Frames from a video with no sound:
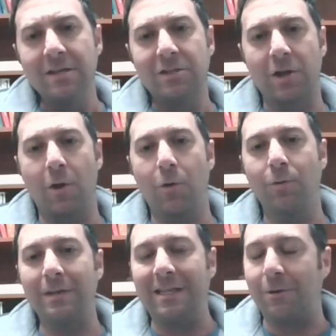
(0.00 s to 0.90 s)

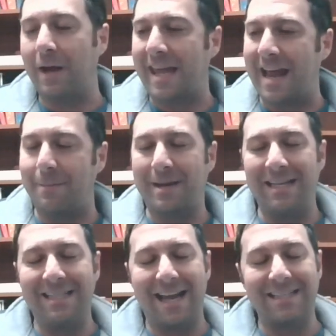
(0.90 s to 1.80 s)
So, you know, again, I'm
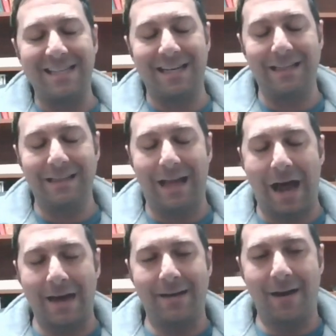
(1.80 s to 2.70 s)
condensing a
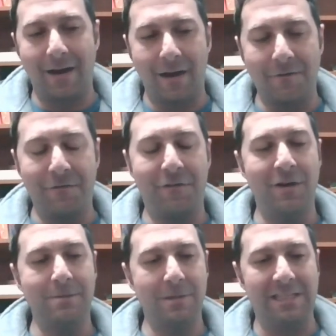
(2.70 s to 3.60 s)
lot
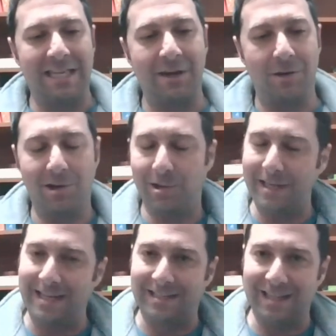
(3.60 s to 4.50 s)
of
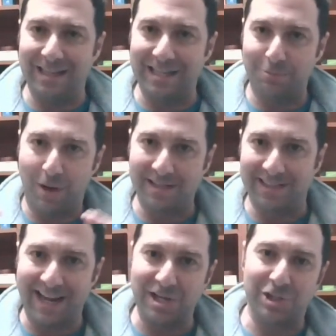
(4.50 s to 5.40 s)
material into this
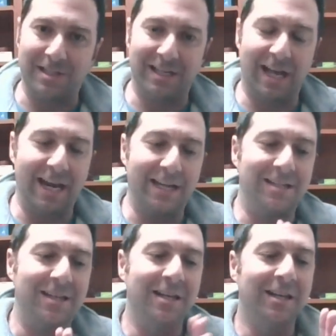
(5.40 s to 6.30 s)
presentation tonight.
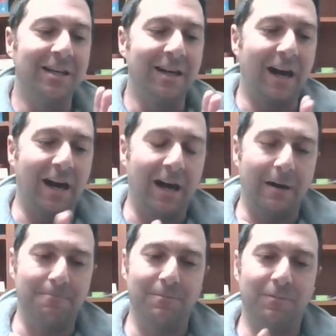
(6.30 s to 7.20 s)

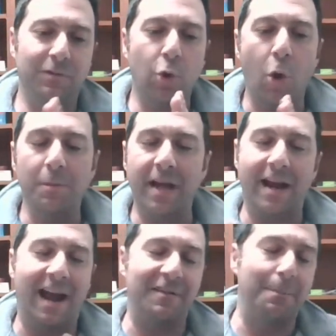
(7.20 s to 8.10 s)
Normally,
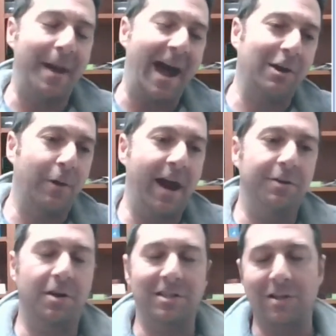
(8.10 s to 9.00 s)
I'd have a
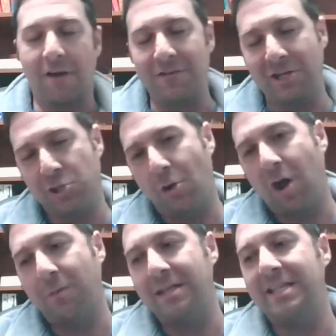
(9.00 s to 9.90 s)
background on soft tissue
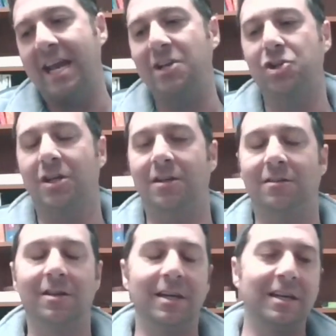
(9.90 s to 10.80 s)

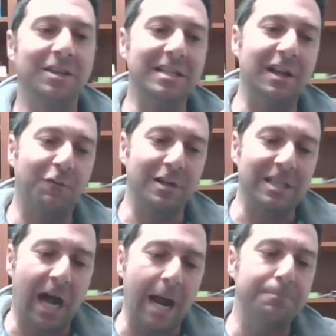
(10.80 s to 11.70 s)
augmentation, the different
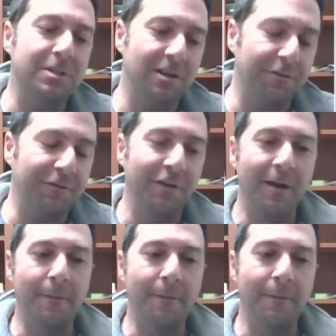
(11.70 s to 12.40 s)
types of